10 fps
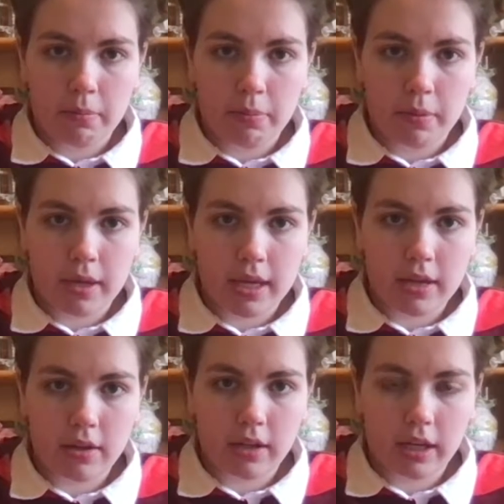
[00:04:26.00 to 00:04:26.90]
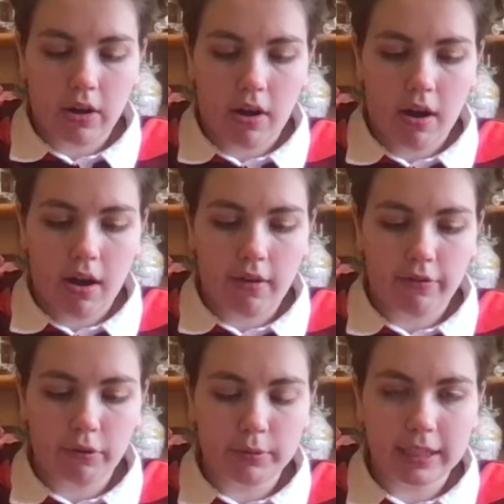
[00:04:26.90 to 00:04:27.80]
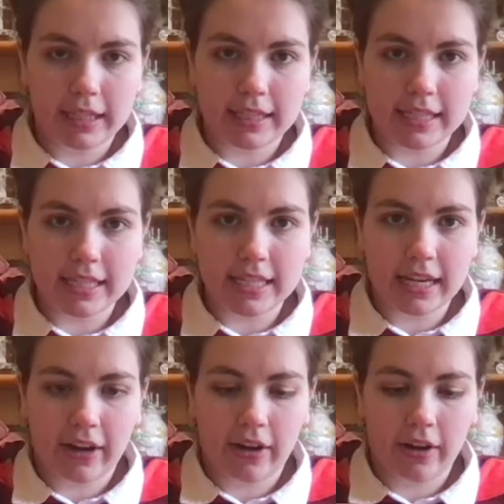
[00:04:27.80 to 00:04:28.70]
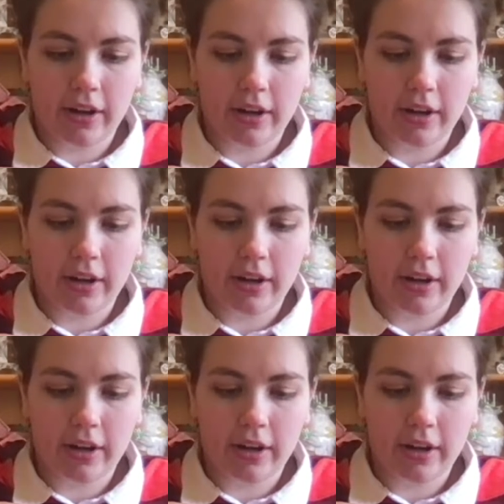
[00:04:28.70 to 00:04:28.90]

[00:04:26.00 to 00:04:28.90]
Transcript: peel it off, almost like a sticker.